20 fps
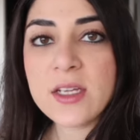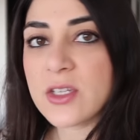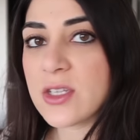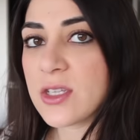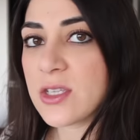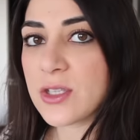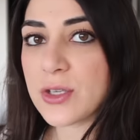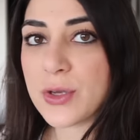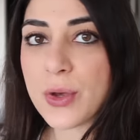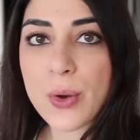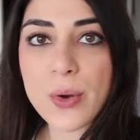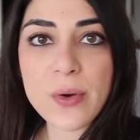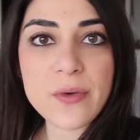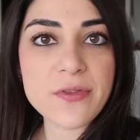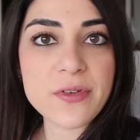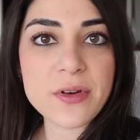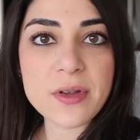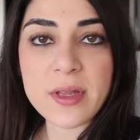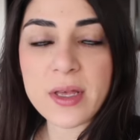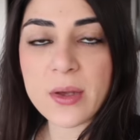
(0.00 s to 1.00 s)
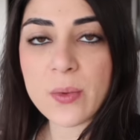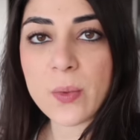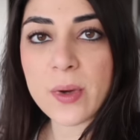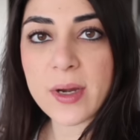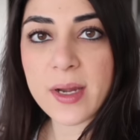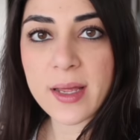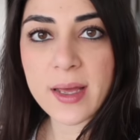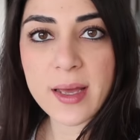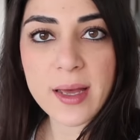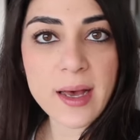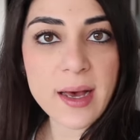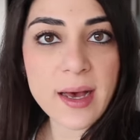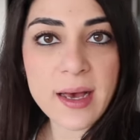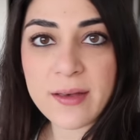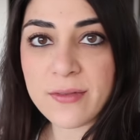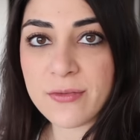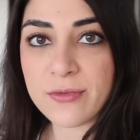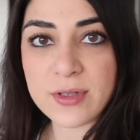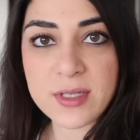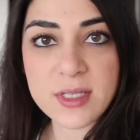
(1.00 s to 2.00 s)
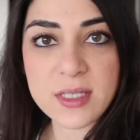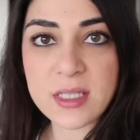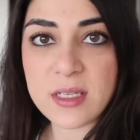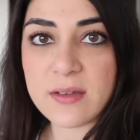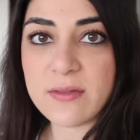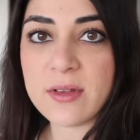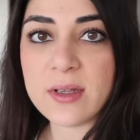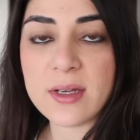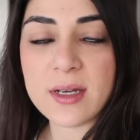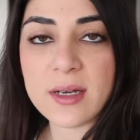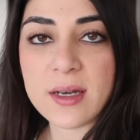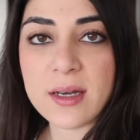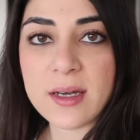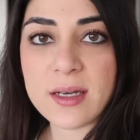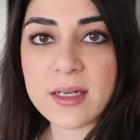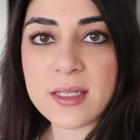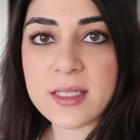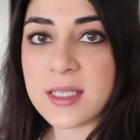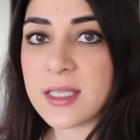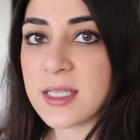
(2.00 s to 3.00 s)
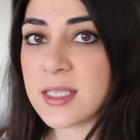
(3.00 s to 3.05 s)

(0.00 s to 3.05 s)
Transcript: just to go over like what I've received uh,